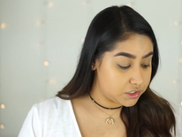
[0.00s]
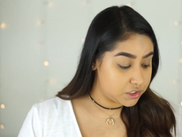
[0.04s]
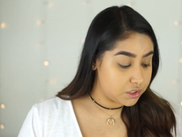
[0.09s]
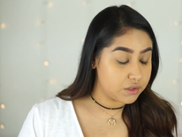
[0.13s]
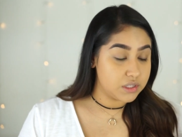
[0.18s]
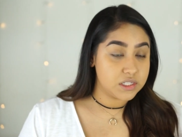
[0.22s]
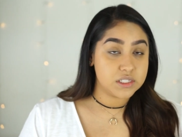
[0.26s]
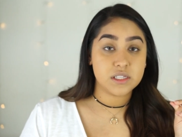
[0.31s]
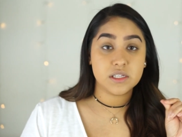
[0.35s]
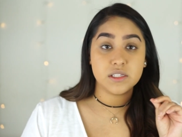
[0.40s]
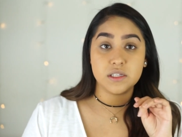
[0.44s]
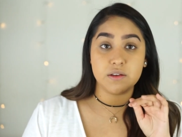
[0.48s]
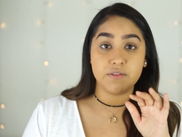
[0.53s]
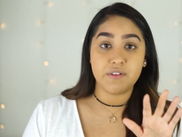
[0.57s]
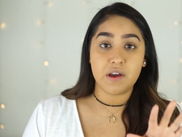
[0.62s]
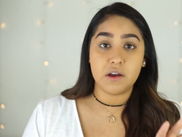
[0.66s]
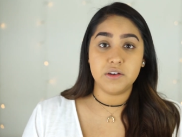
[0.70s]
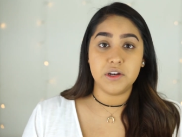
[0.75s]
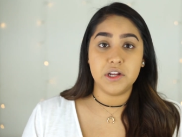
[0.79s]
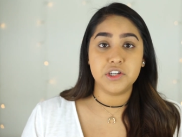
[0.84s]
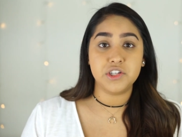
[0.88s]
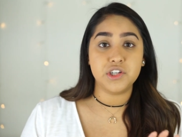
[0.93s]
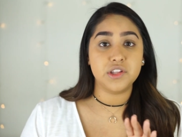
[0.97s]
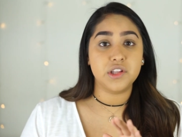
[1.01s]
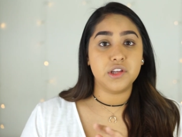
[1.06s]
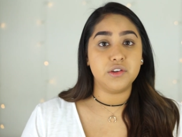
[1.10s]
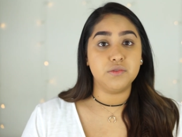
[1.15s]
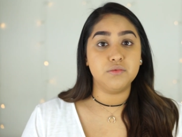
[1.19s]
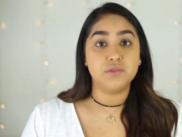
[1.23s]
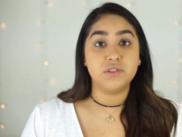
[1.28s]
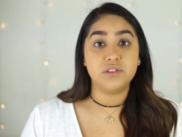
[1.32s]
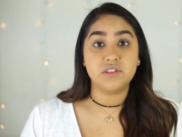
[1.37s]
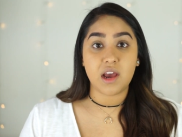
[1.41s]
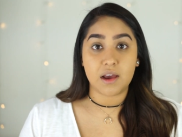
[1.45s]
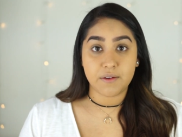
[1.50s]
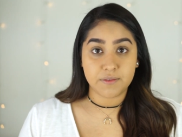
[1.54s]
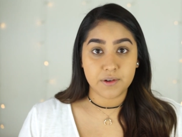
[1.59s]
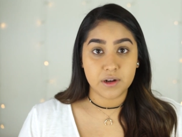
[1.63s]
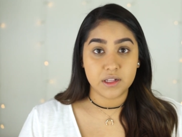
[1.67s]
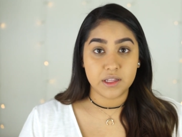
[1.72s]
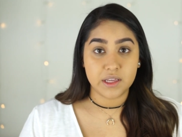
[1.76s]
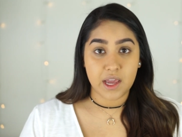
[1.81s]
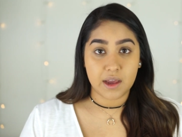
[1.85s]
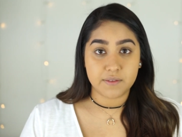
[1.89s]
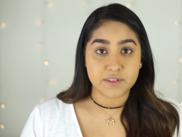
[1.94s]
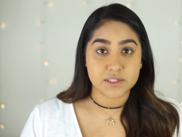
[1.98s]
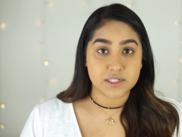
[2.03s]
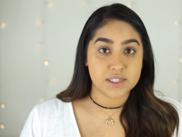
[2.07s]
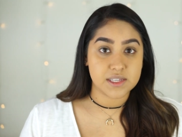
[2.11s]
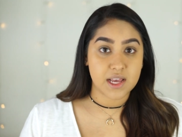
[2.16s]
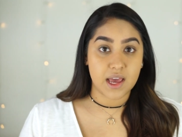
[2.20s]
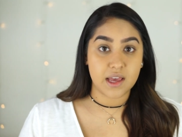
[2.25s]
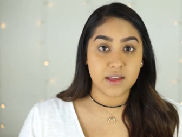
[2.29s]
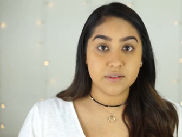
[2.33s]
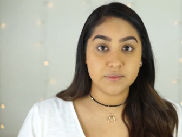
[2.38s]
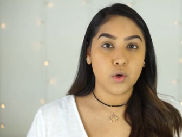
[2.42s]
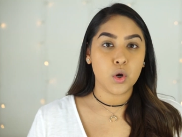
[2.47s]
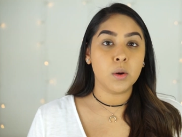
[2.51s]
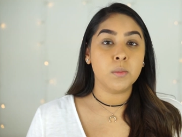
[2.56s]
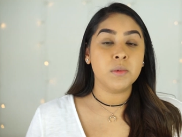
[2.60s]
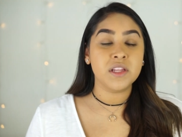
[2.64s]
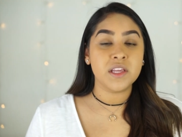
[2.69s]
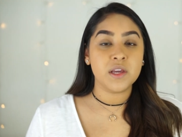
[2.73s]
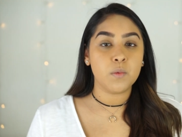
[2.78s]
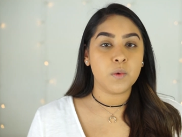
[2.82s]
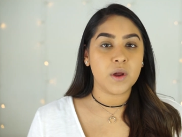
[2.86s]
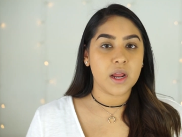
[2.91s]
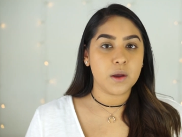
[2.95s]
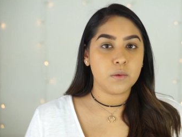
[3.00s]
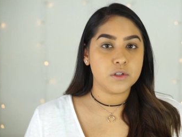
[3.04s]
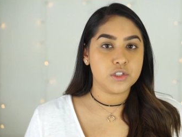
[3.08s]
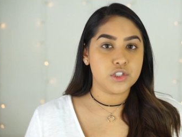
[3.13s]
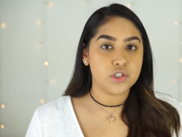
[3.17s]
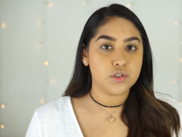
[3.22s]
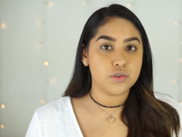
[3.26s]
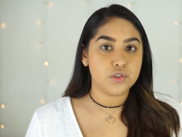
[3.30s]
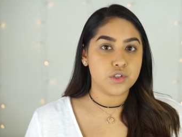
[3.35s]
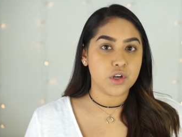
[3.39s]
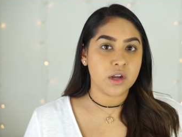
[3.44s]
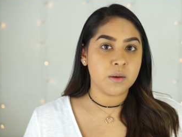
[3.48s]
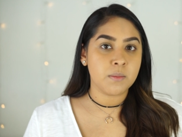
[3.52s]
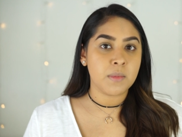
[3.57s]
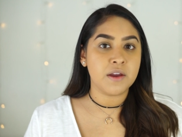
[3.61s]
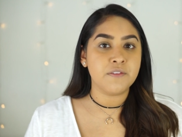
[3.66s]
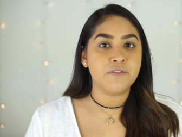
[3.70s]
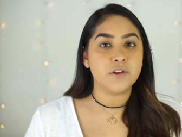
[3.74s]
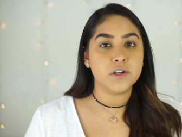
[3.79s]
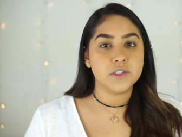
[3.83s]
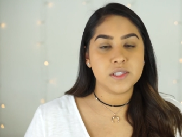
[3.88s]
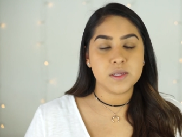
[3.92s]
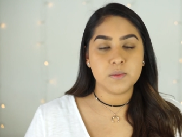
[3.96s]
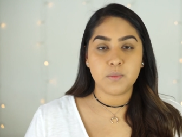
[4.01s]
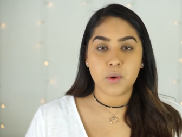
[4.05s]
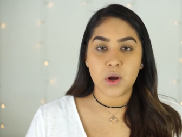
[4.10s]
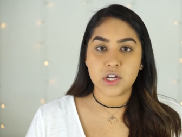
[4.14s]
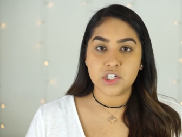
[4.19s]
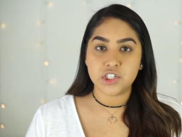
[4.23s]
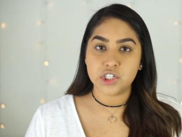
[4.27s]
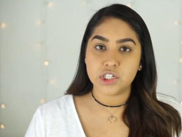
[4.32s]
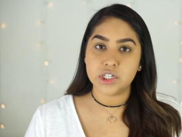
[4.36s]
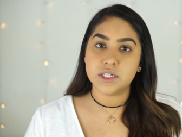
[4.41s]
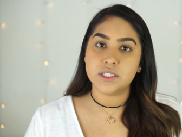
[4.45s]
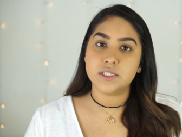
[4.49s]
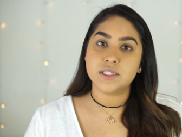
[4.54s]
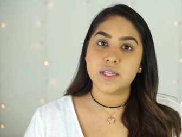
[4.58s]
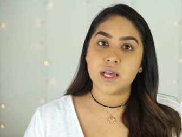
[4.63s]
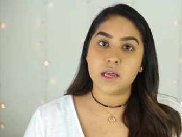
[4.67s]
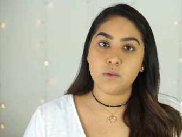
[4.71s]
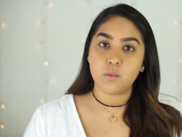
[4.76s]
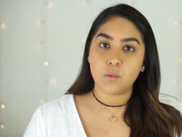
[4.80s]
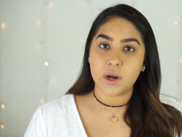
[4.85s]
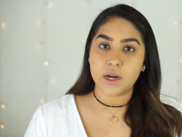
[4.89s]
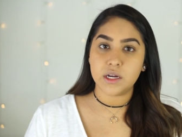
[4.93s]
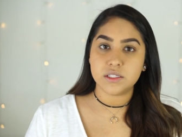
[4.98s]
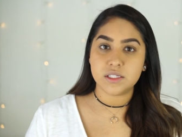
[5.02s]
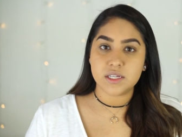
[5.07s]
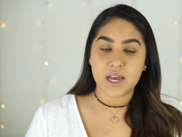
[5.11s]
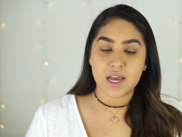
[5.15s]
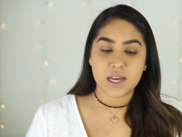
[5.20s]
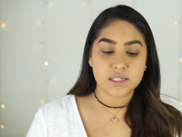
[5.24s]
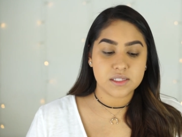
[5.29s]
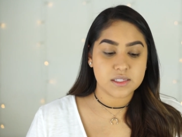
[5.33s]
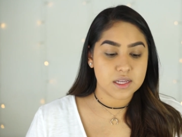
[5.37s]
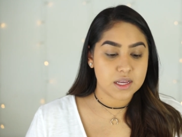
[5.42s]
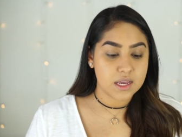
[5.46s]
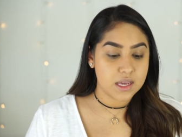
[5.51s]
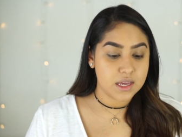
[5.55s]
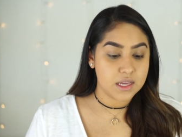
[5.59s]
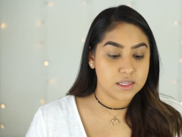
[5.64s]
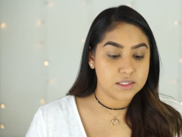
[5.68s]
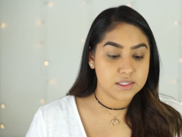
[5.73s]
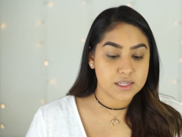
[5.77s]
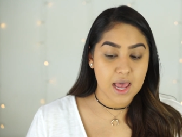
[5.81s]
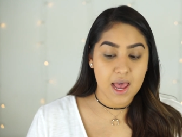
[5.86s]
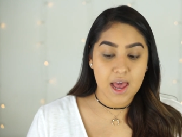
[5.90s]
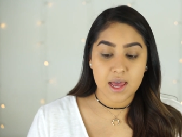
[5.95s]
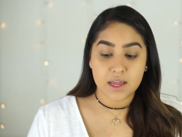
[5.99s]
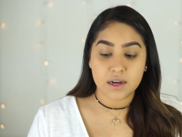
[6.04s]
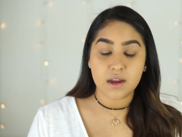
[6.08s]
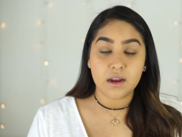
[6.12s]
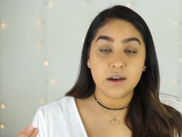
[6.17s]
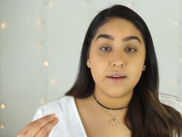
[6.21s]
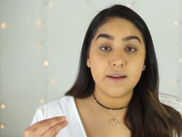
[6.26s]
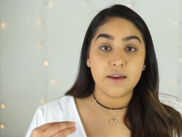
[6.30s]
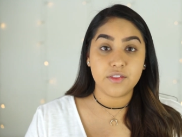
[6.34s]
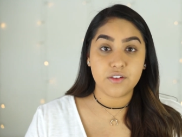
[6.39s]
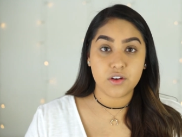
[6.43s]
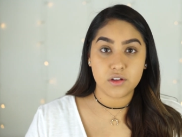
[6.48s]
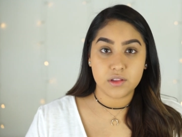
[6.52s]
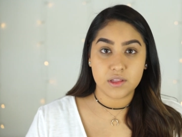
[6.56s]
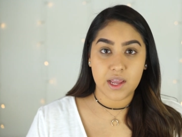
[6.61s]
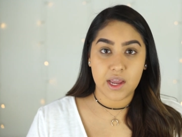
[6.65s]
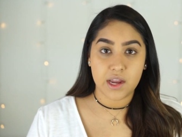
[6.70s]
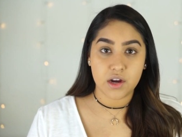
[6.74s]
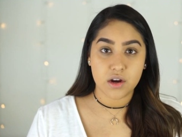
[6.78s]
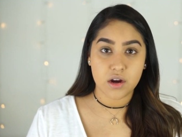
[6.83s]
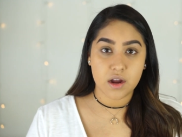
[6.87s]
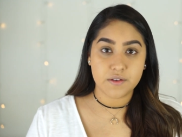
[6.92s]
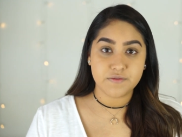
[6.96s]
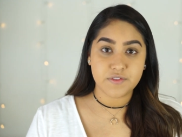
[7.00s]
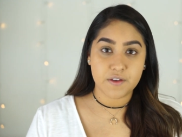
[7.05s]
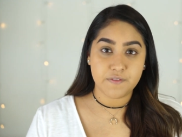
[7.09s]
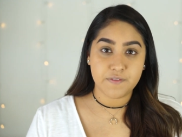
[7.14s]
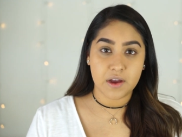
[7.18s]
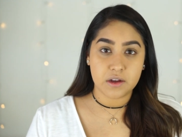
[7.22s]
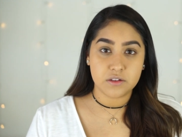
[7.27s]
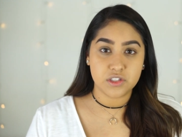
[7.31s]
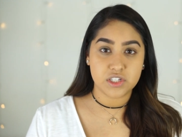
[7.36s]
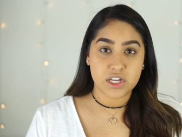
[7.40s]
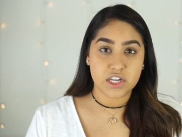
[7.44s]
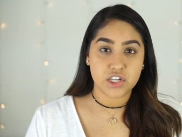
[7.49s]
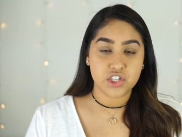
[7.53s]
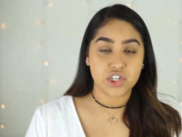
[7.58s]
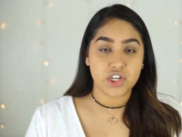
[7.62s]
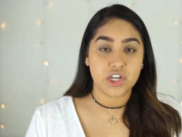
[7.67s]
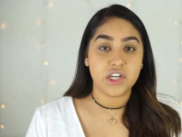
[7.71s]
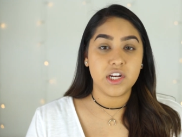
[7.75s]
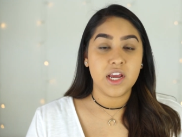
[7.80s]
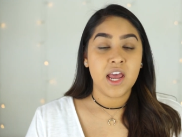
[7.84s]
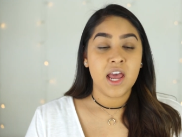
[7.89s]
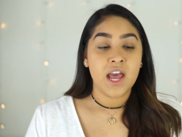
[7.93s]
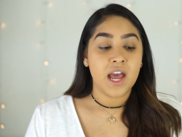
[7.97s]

So this is a foundation that you definitely have to set. Normally what I would do during my first impressions and wear tests is add another layer of the foundation.